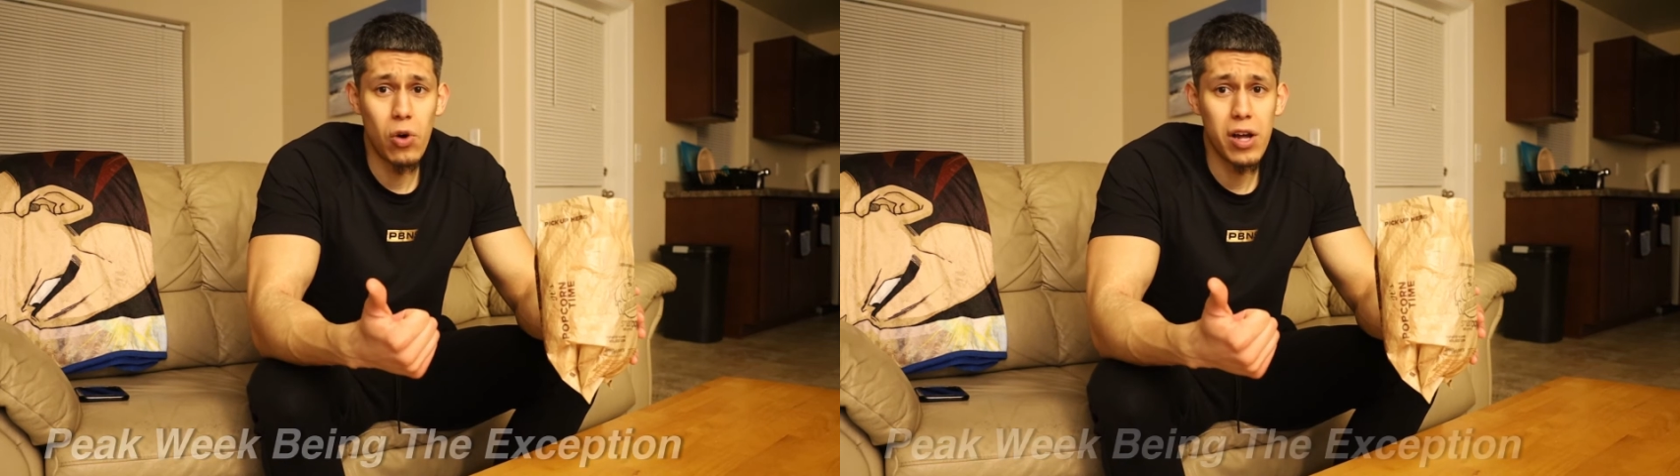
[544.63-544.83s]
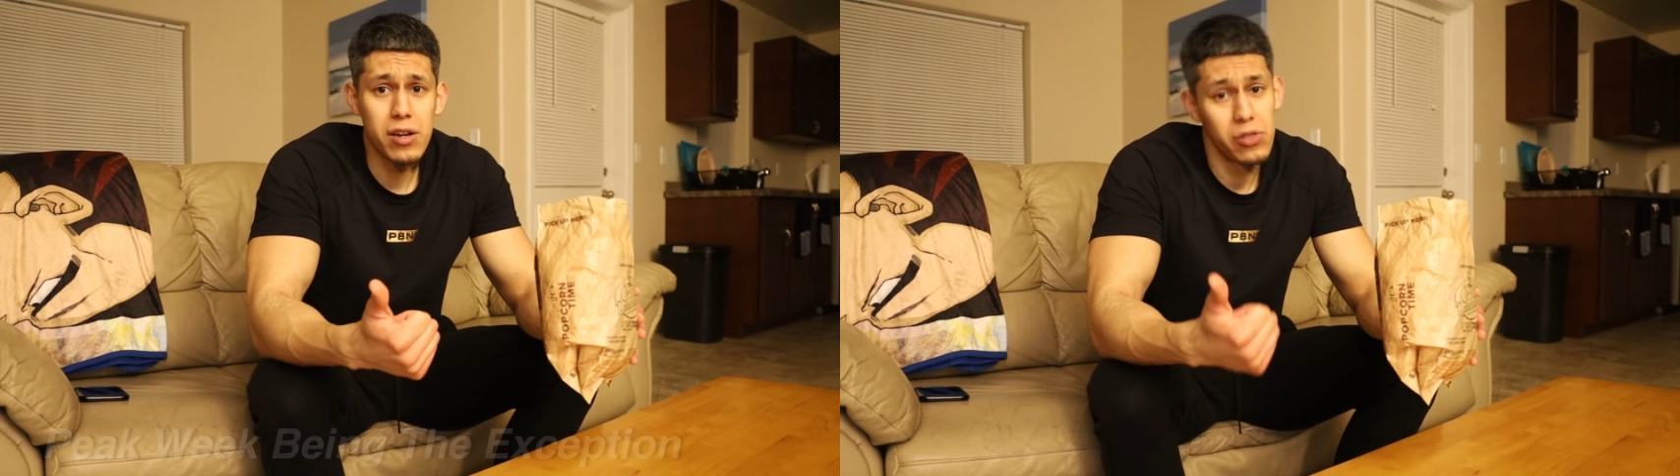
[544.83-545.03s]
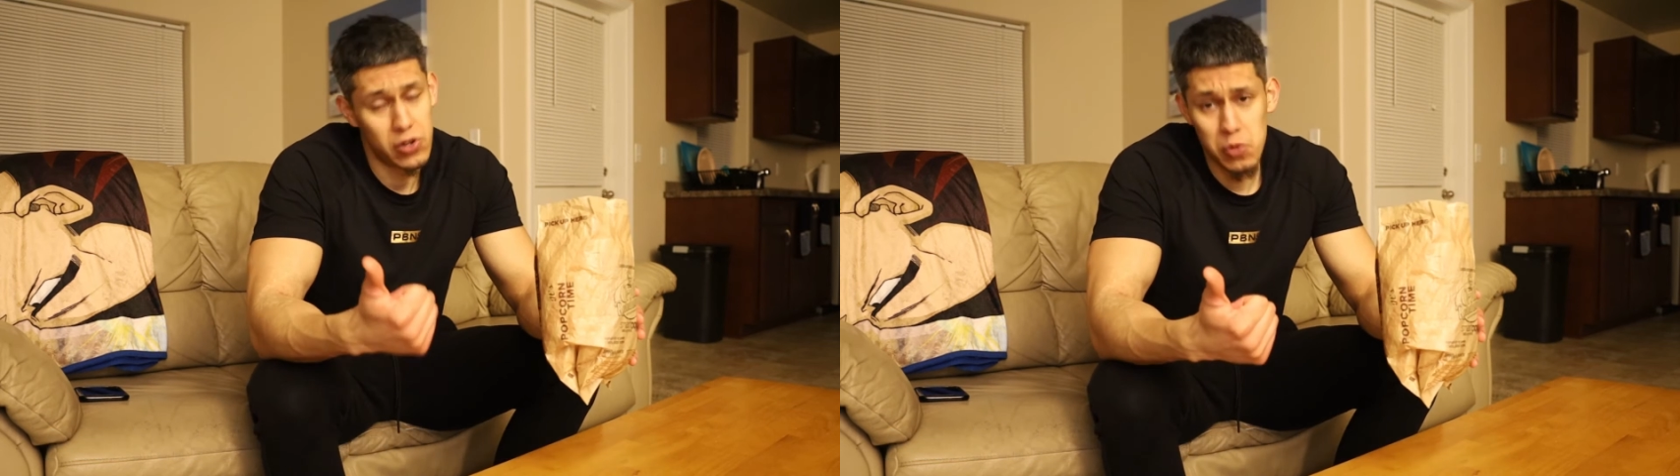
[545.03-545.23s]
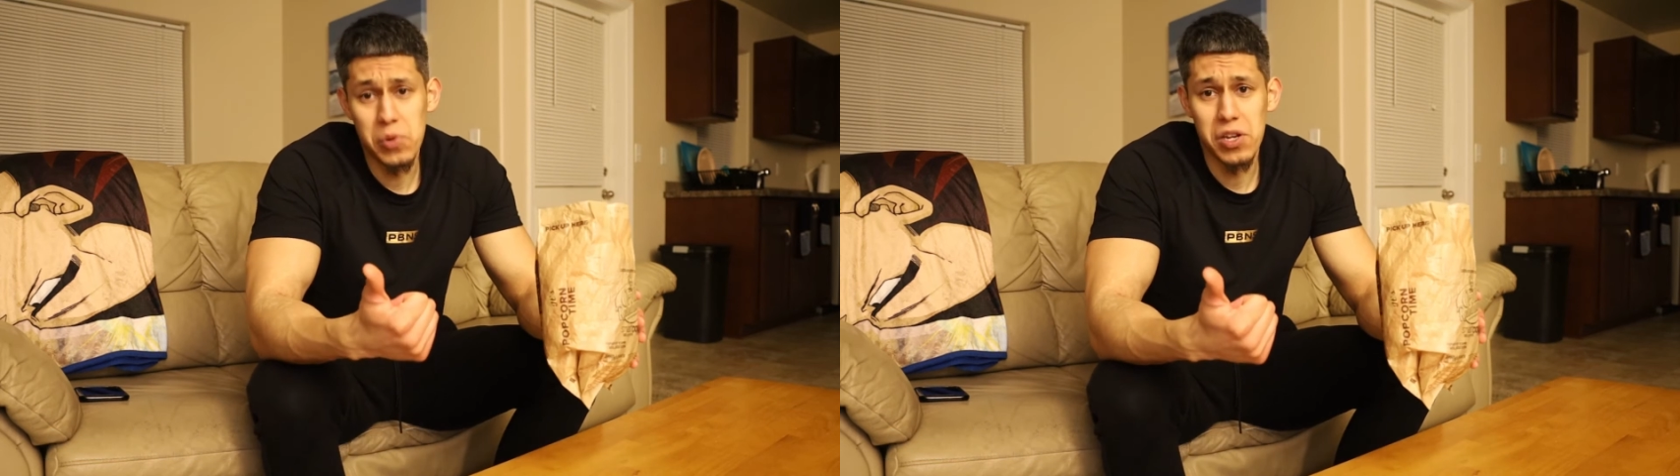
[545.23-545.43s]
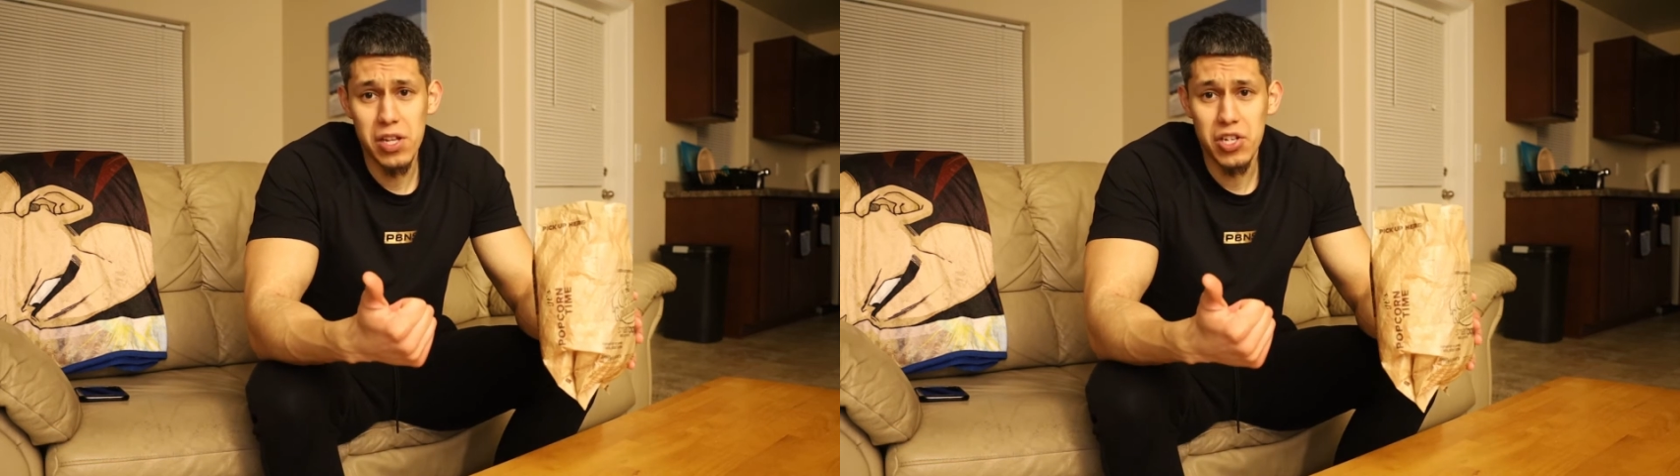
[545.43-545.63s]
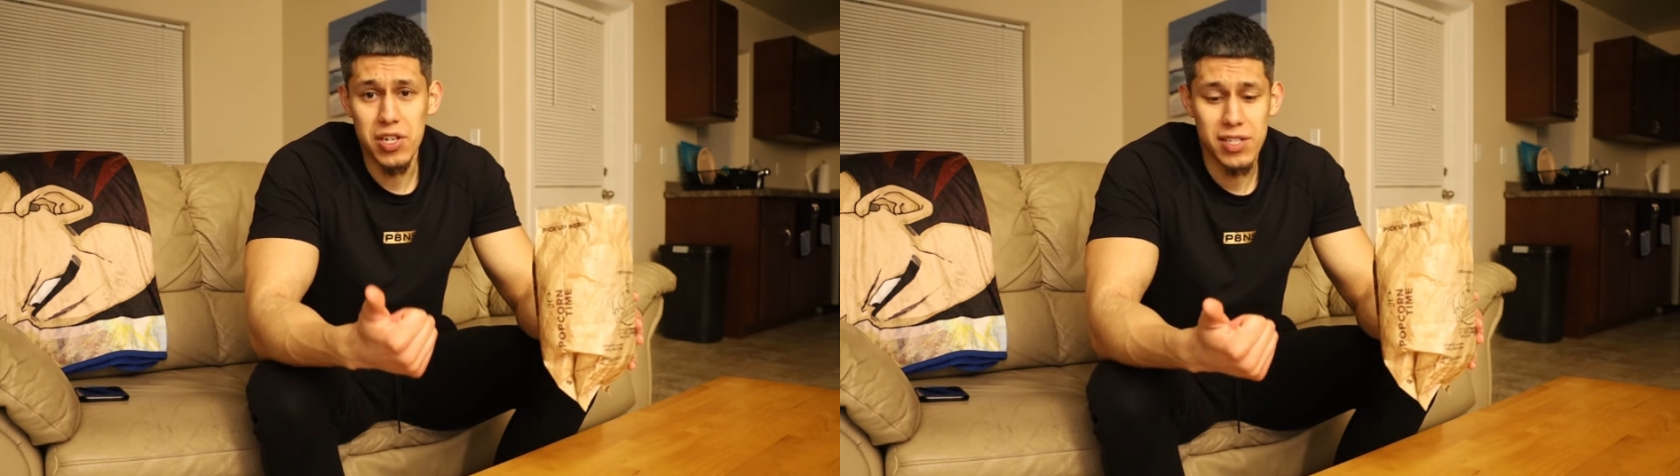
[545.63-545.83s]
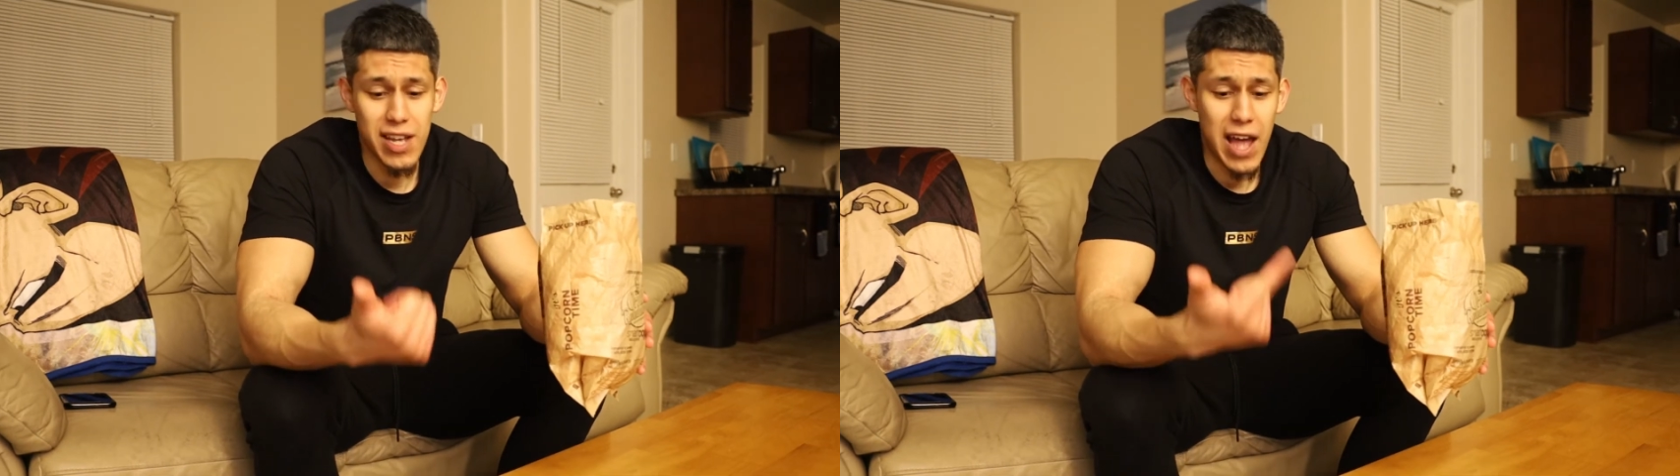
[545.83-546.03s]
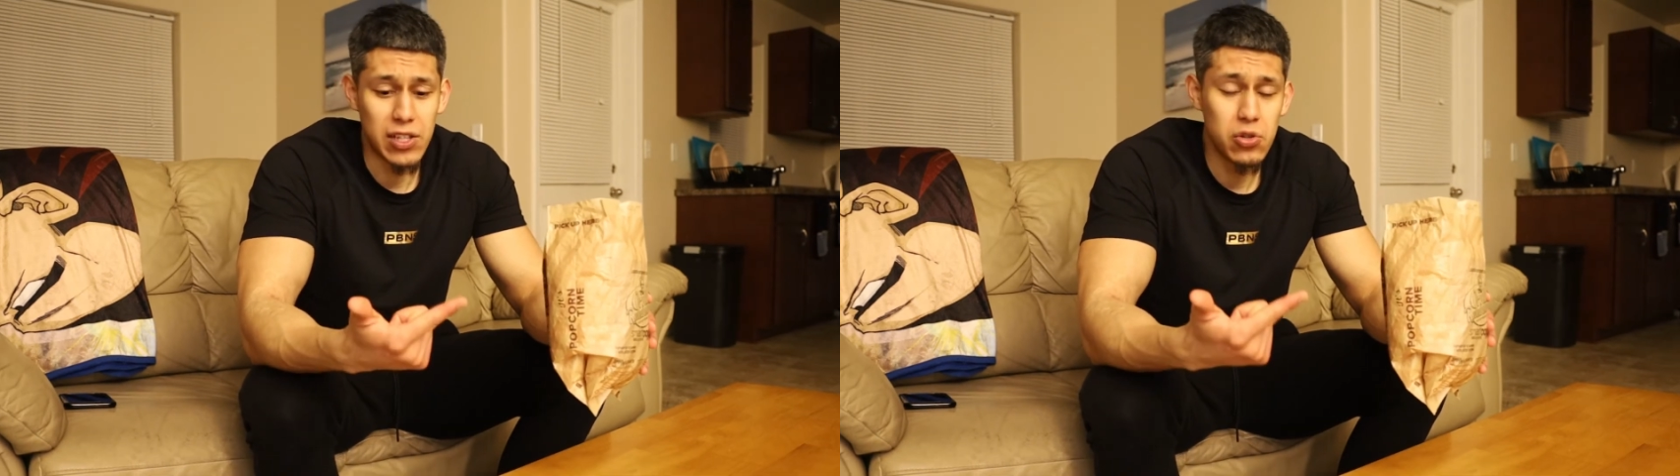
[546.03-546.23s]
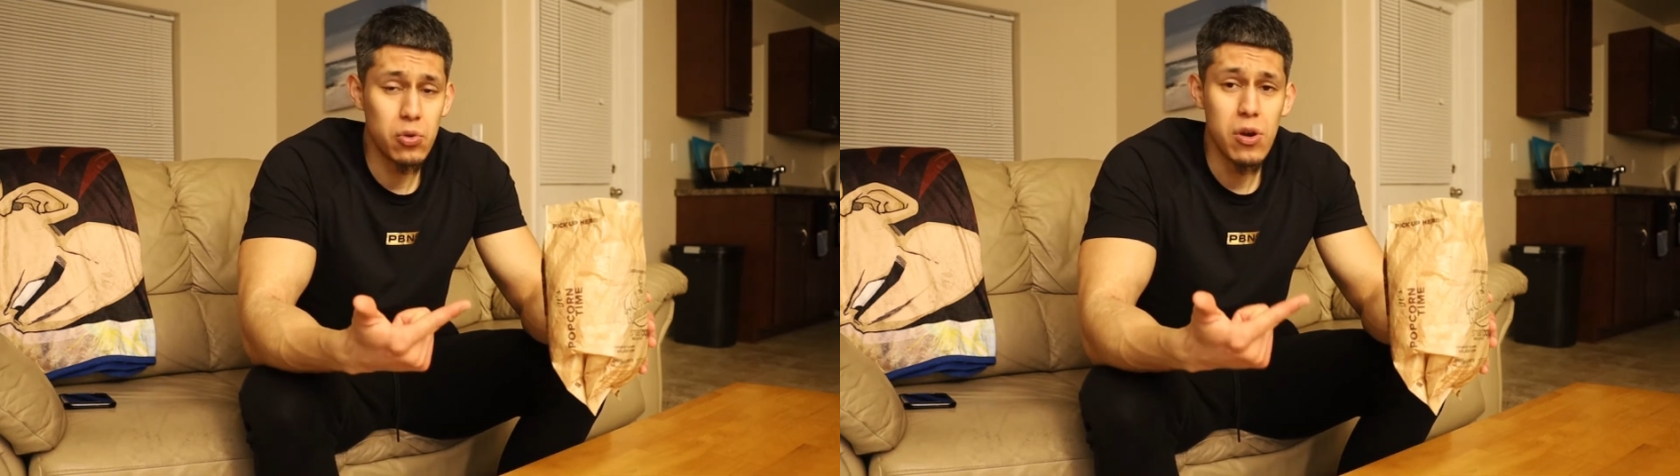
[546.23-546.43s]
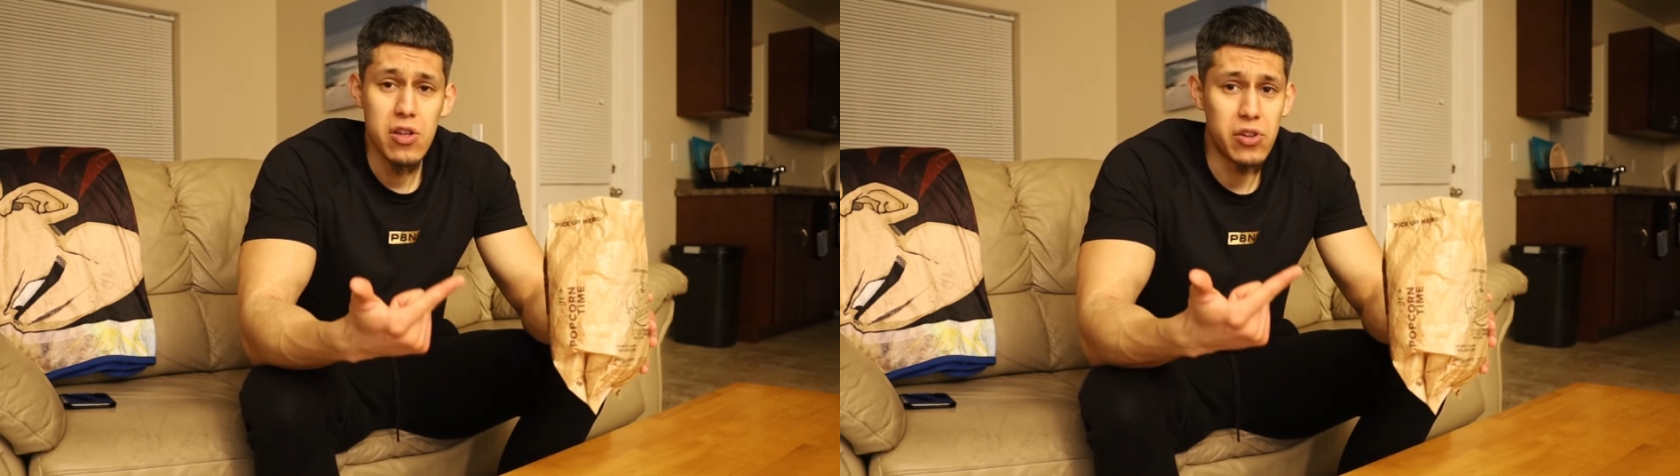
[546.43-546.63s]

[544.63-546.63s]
1, they're super delicious, and 2,